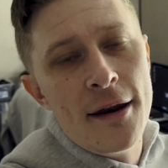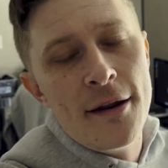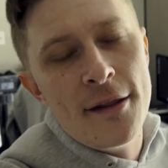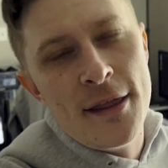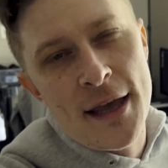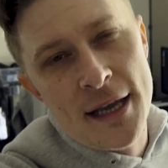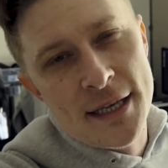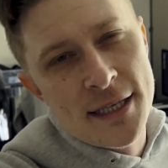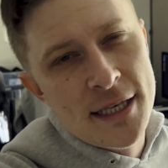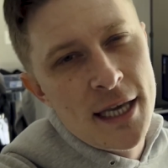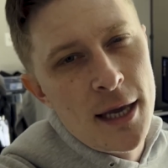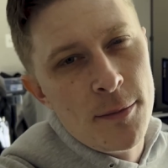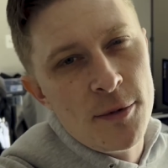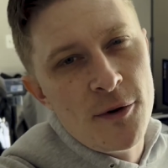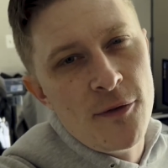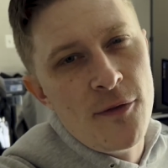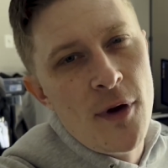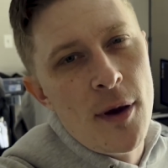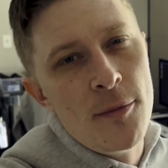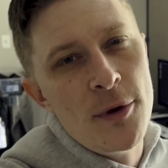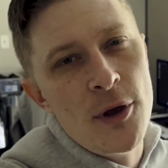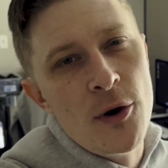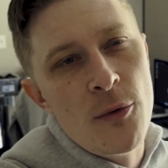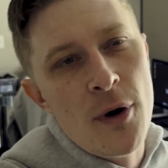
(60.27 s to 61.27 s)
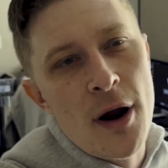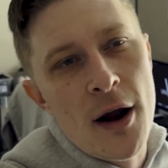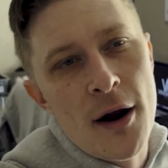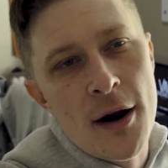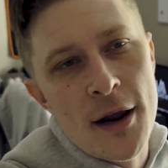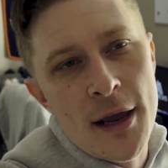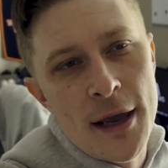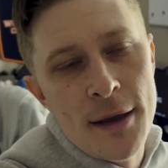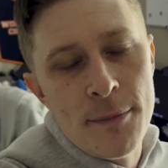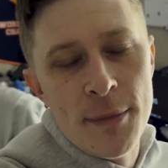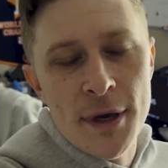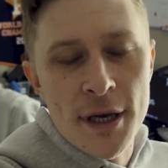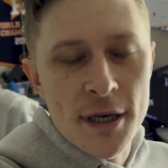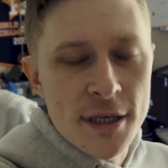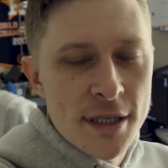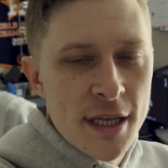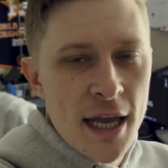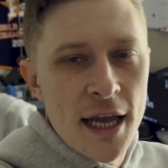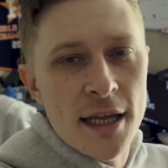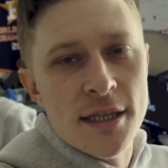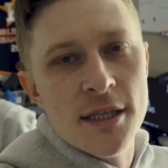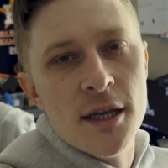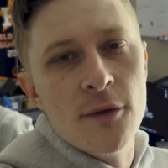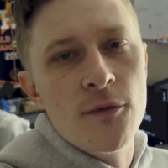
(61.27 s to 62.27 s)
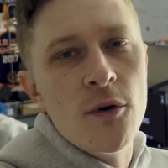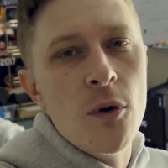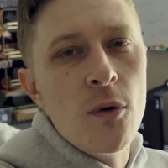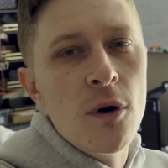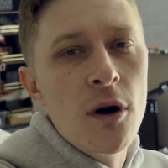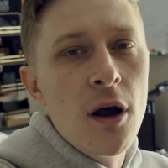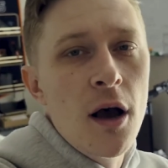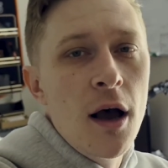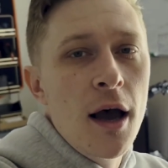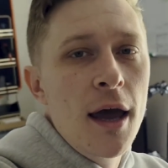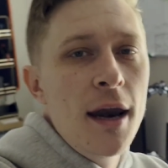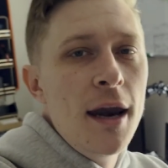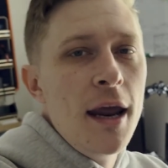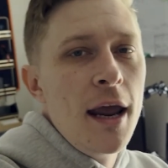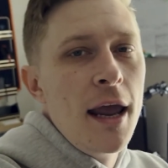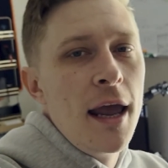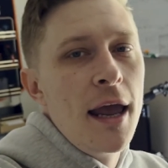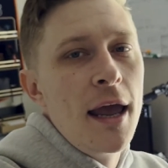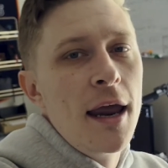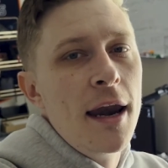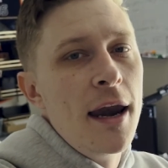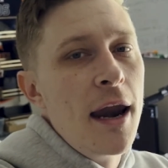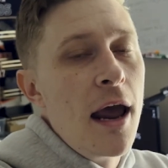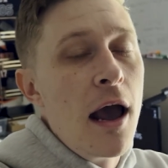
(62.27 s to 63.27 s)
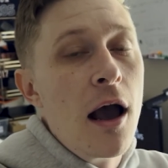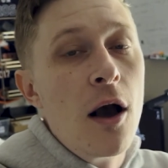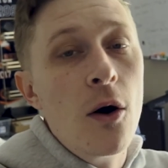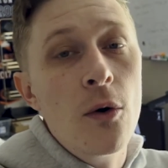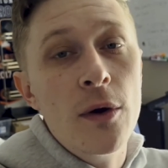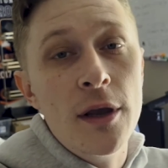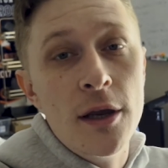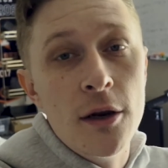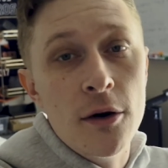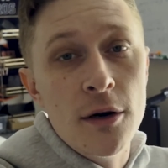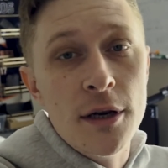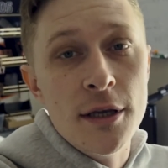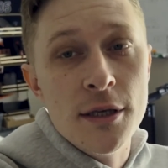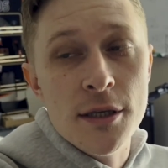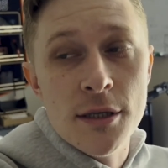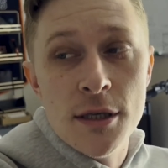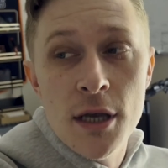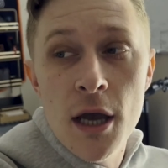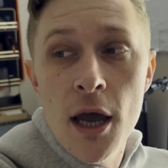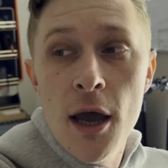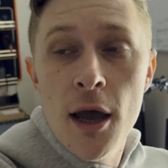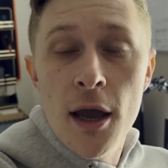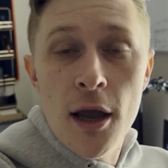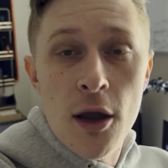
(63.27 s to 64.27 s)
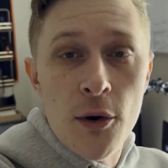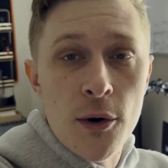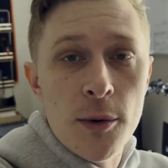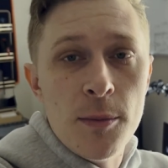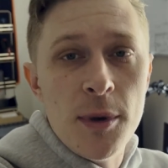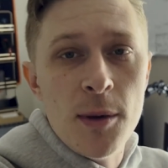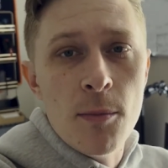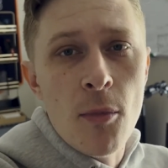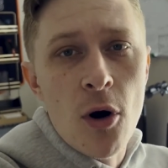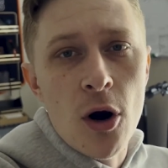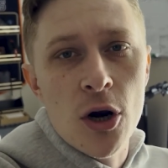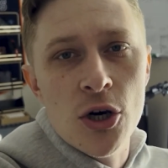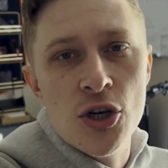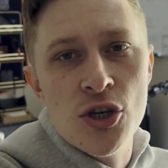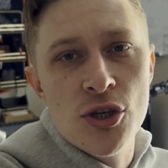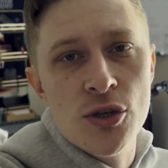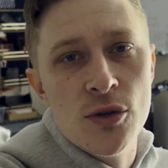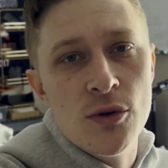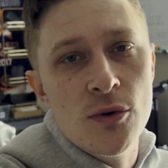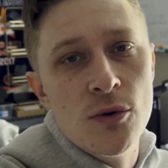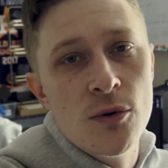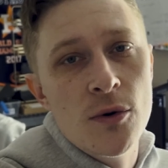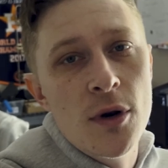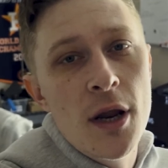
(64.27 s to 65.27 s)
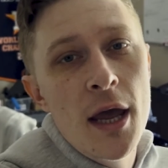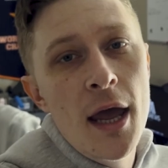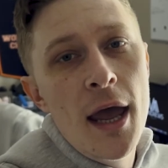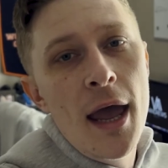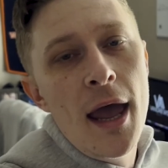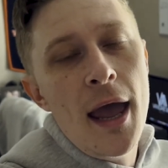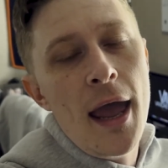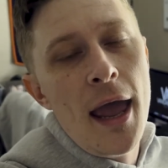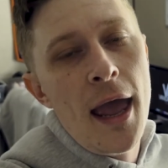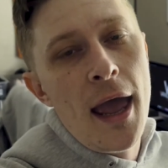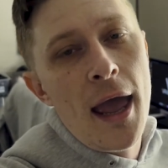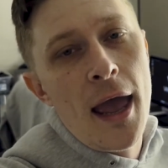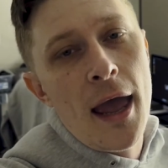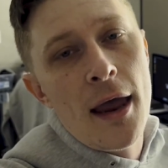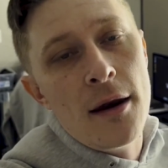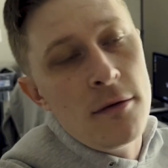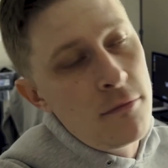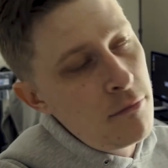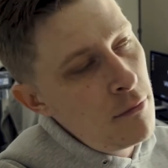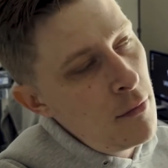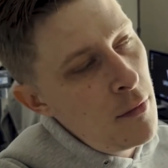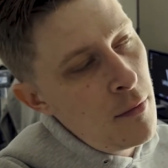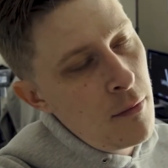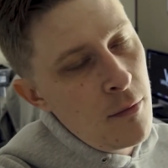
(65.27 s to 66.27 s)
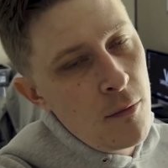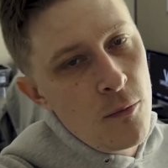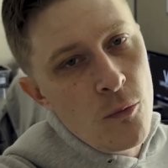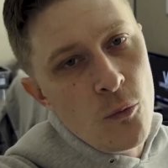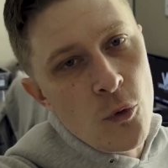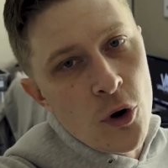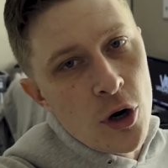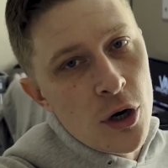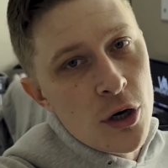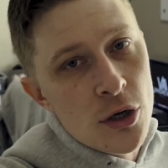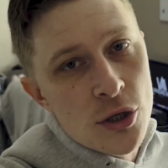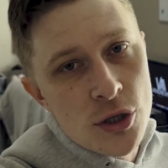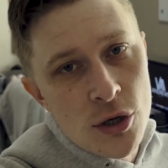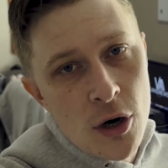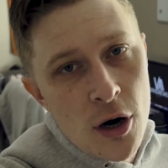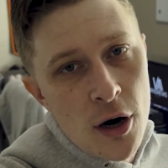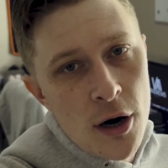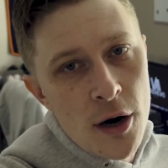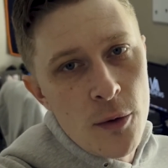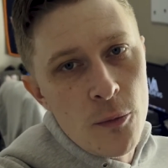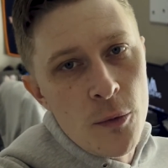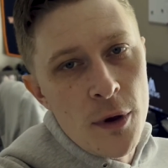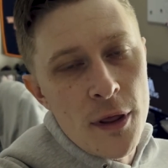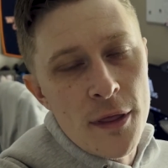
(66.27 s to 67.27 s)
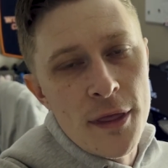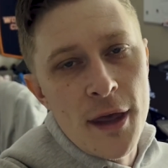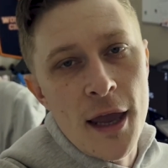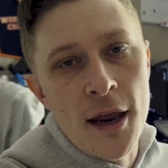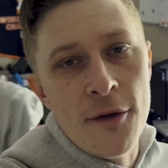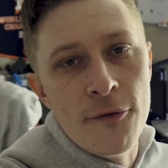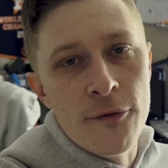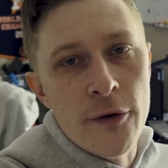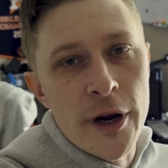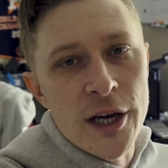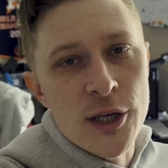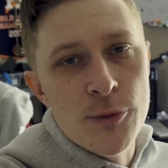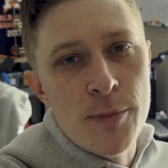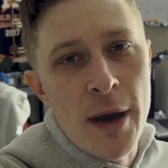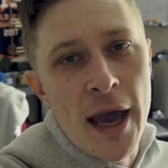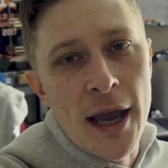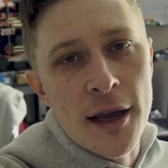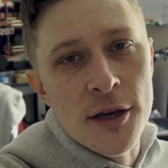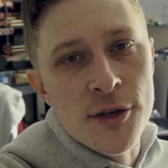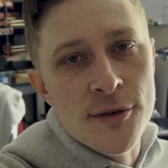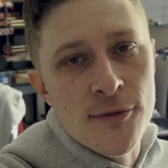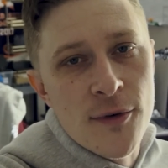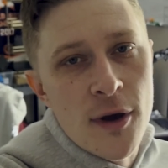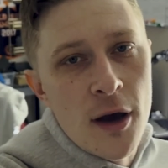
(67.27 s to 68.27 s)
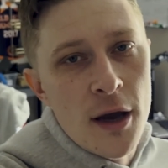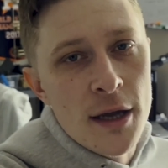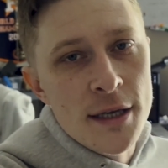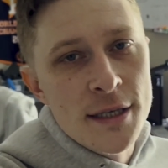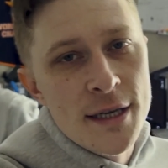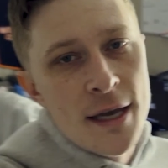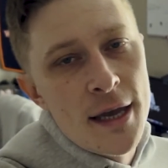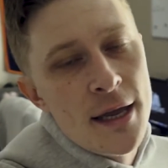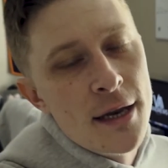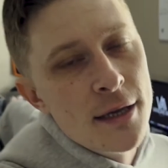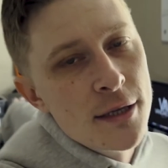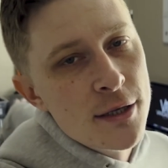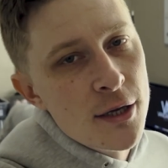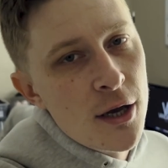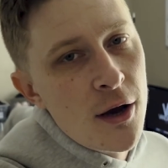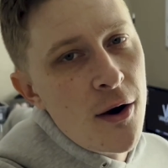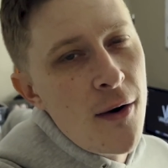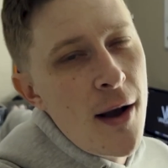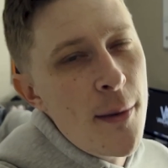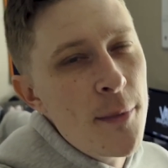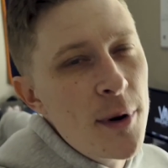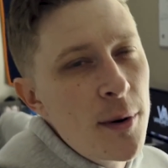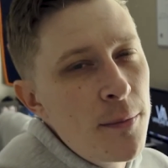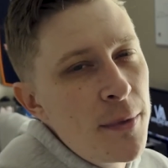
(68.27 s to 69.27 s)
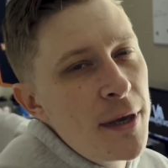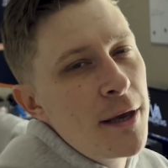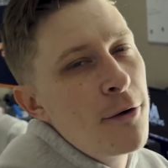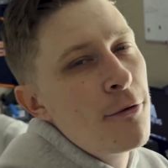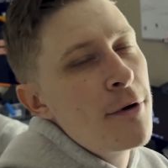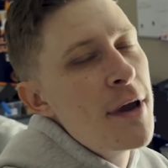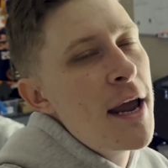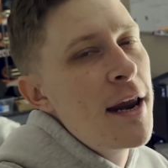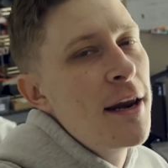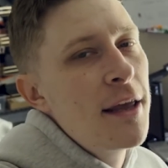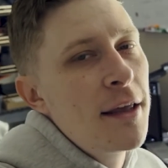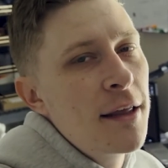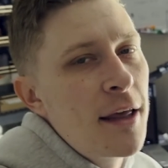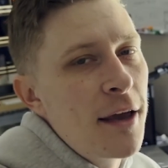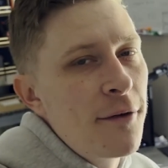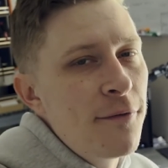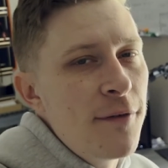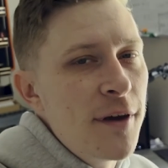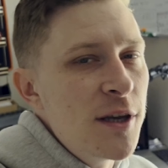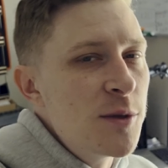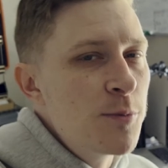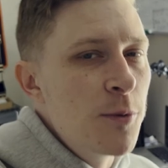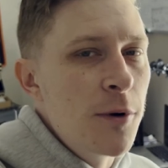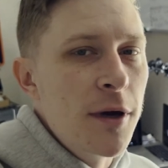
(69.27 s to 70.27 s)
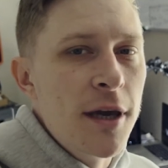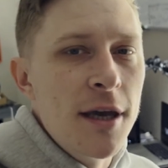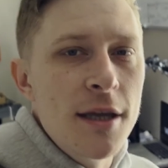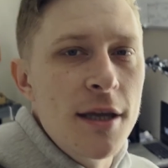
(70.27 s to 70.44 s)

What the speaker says: they skipped February because they had stuff going on, and now here it is going to be March soon and we're going to start with a fresh package of content. So I'm going to be creating like Facebook,